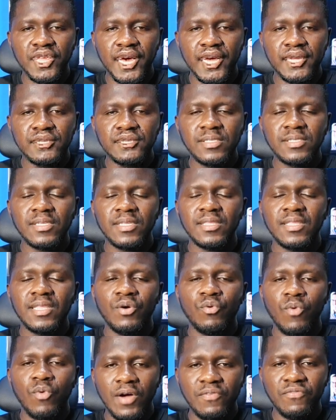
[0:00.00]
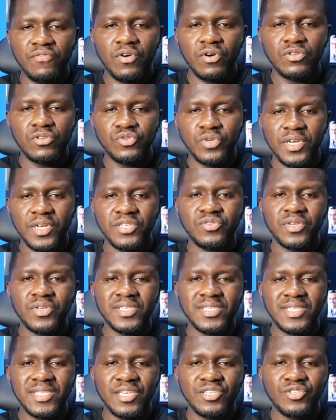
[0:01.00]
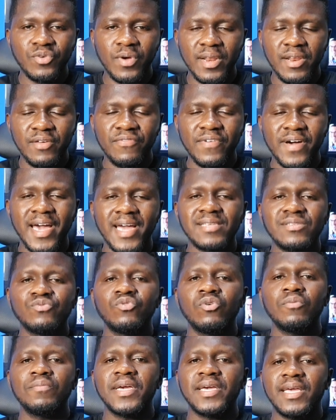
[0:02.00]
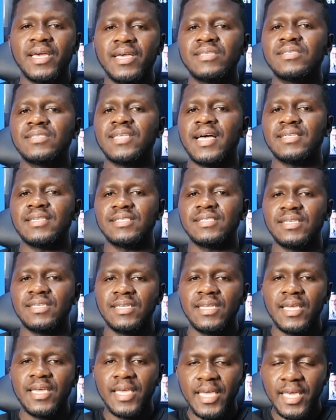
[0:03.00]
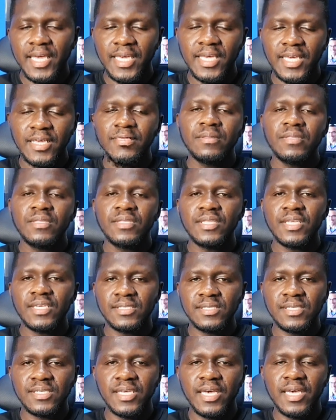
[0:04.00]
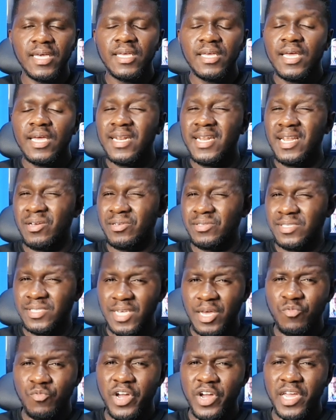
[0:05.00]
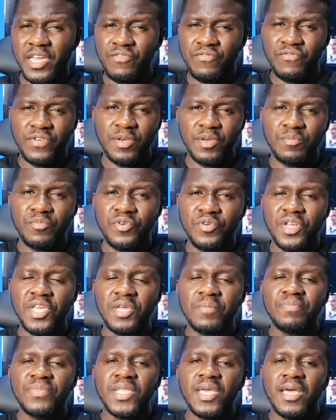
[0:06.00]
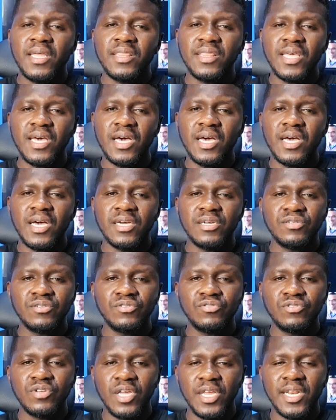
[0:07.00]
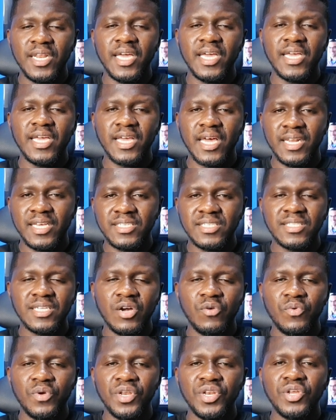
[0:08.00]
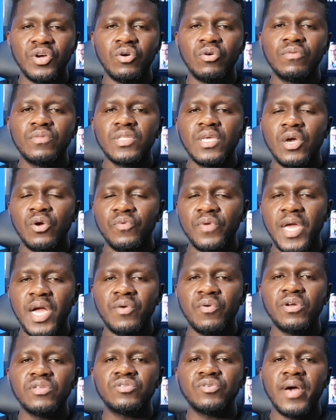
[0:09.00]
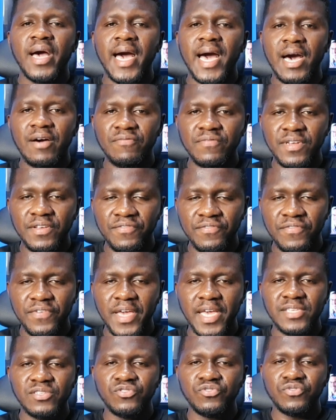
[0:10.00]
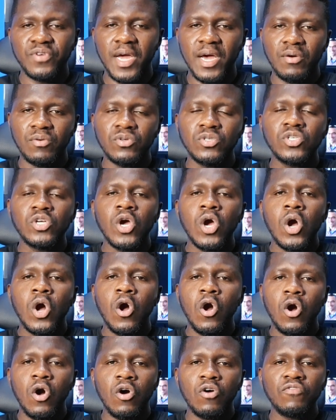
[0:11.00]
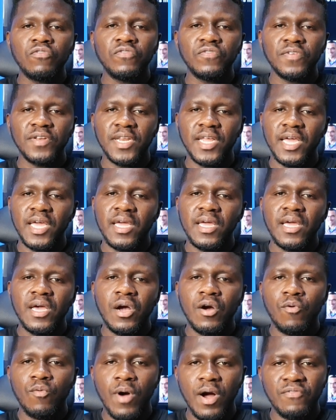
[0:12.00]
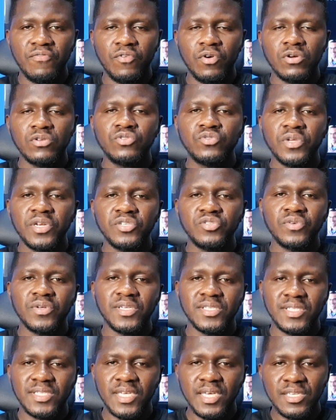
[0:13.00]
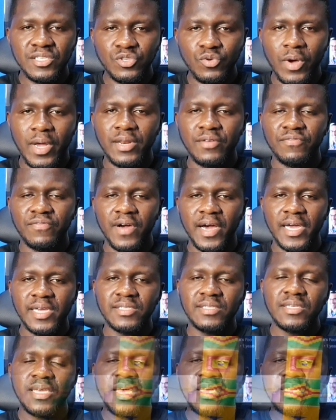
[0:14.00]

that the WAFCON 2026 qualifiers will be kickstarting in this year. Now, somewhere in February, in the international window, we are going to have the first round of the WAFCON 2026 qualifiers.